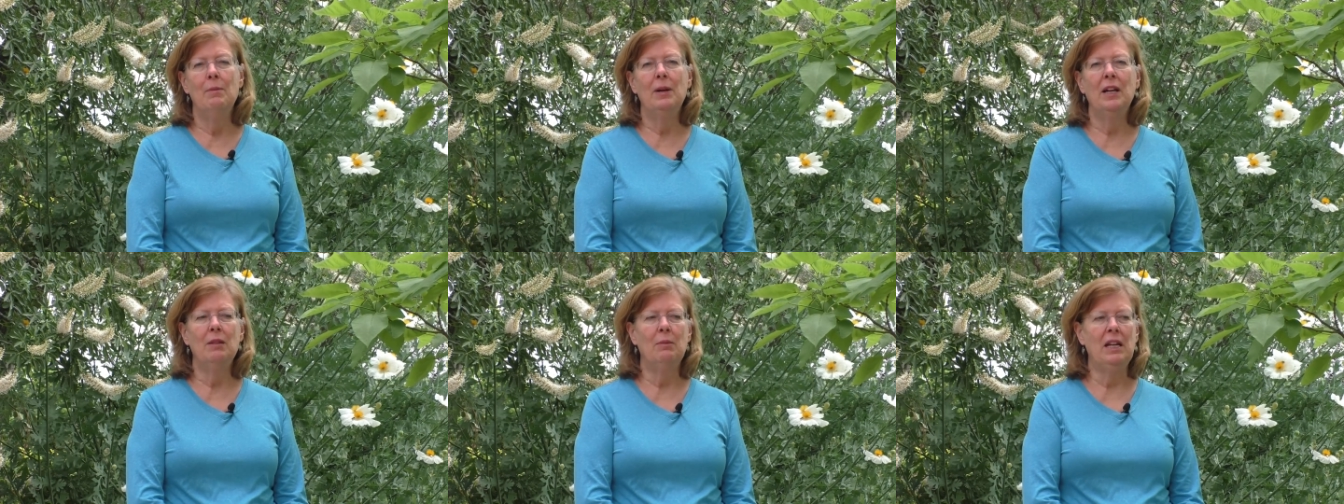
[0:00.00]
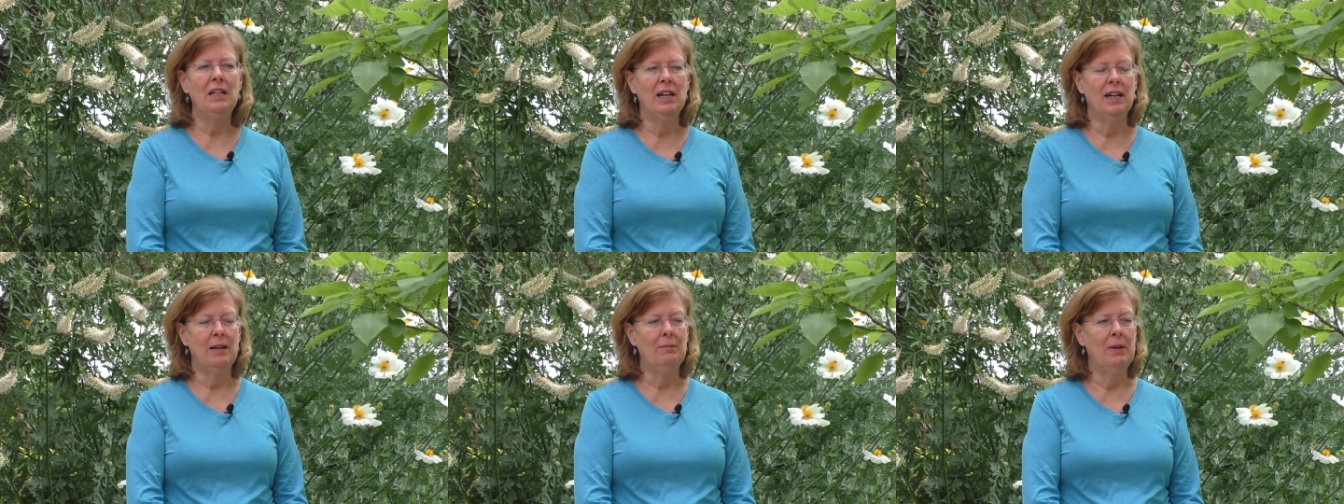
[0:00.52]
But in the
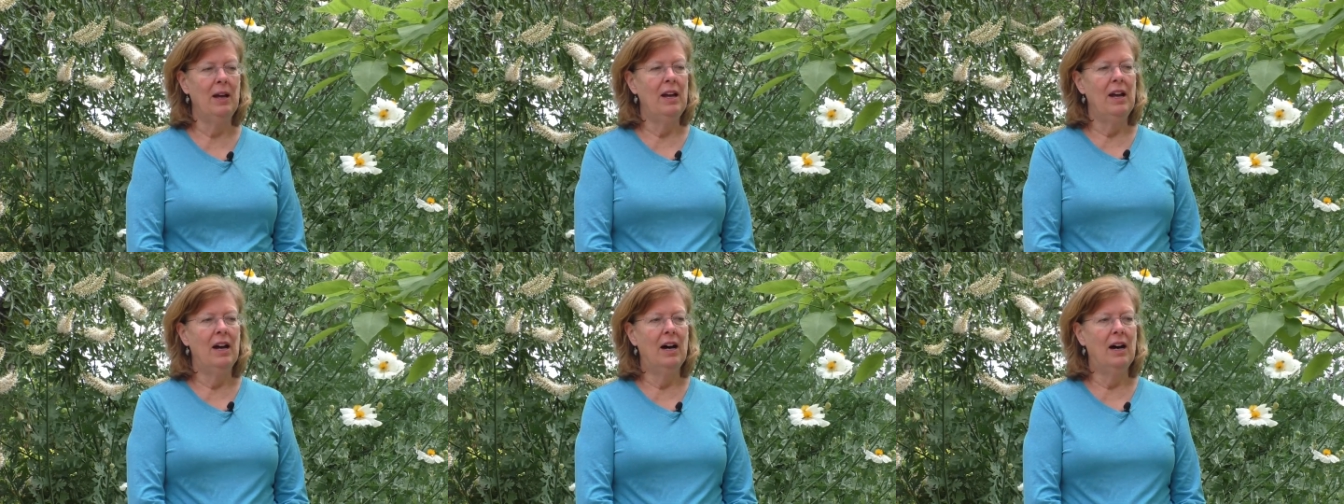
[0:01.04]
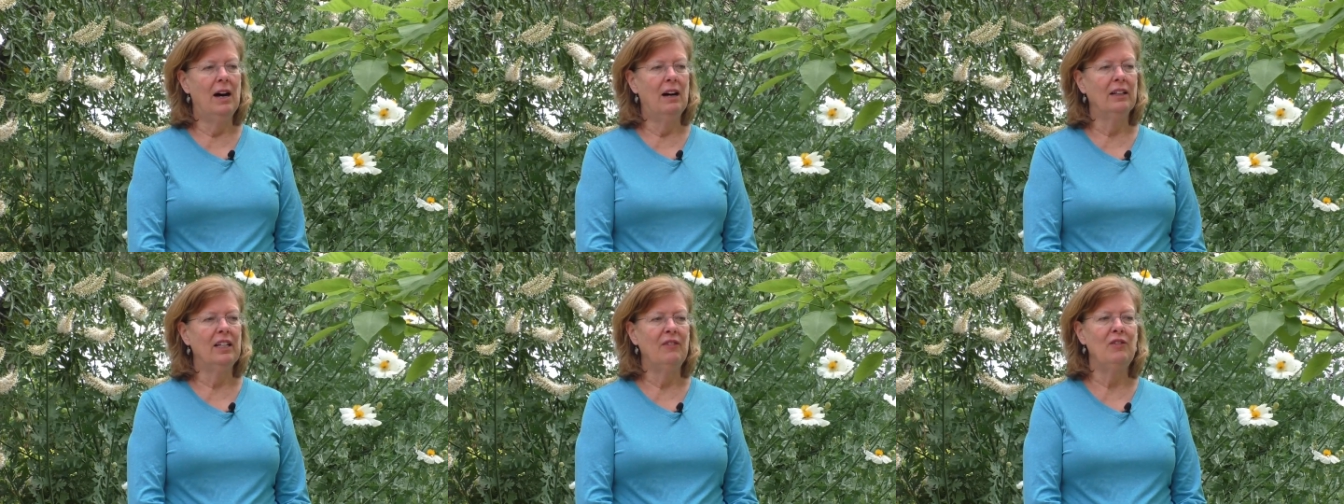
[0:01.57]
meantime,
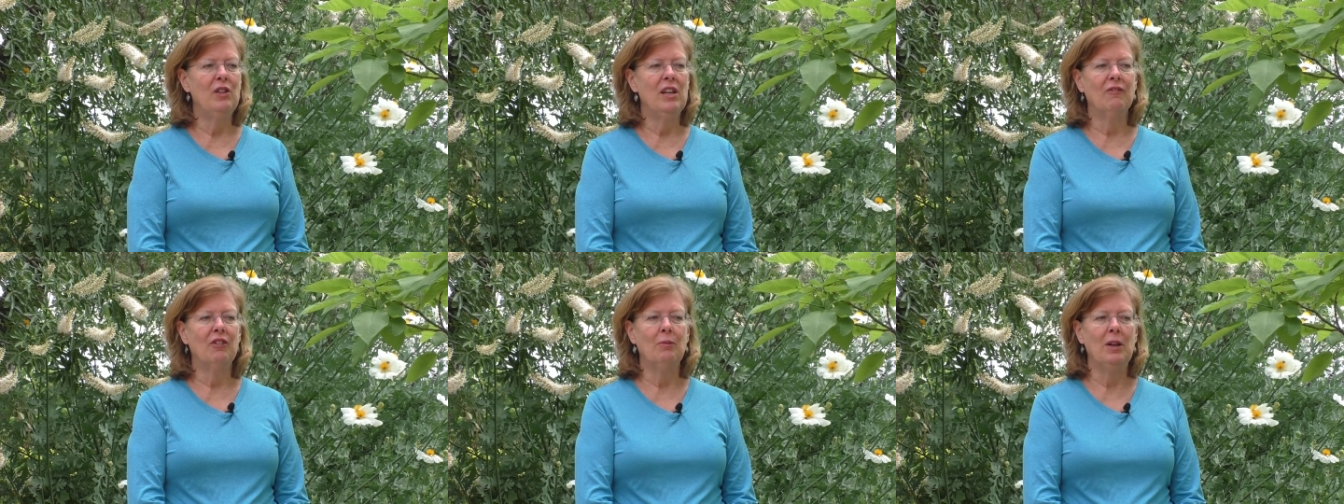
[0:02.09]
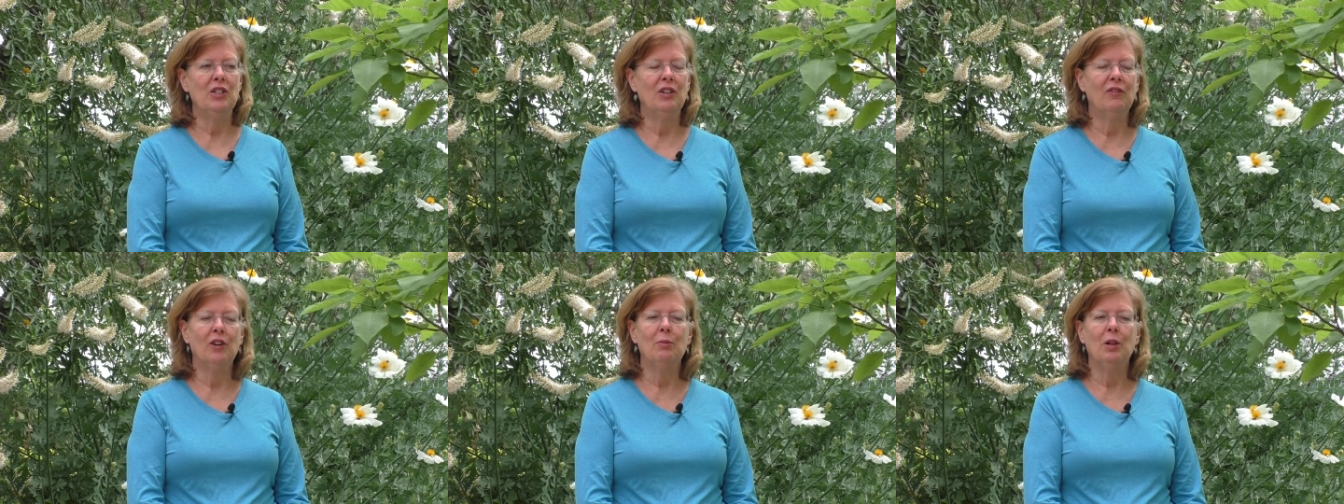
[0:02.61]
I'll give you the
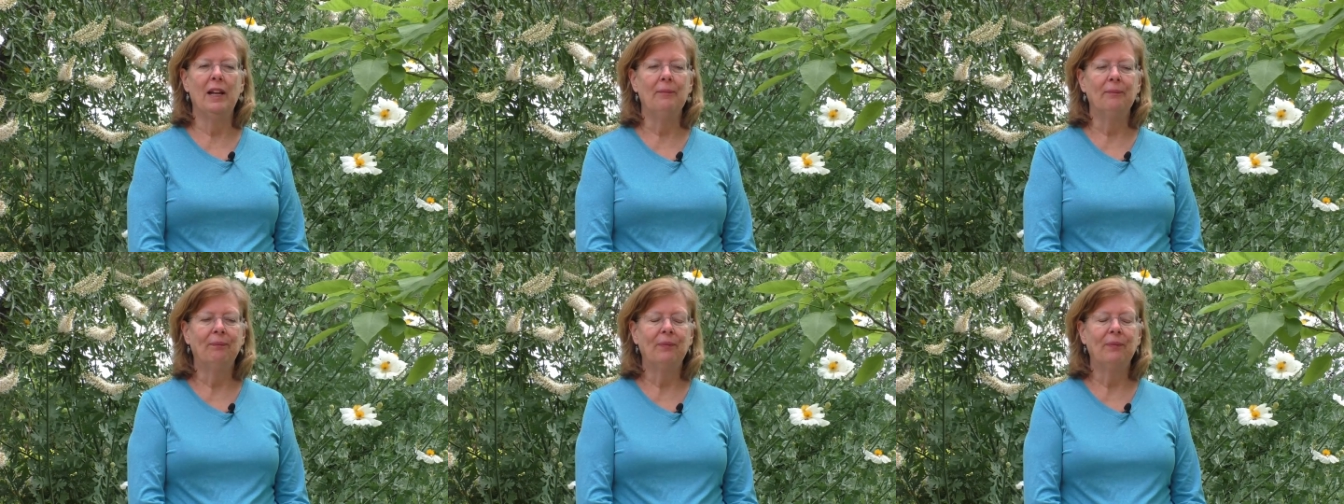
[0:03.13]
information verbally.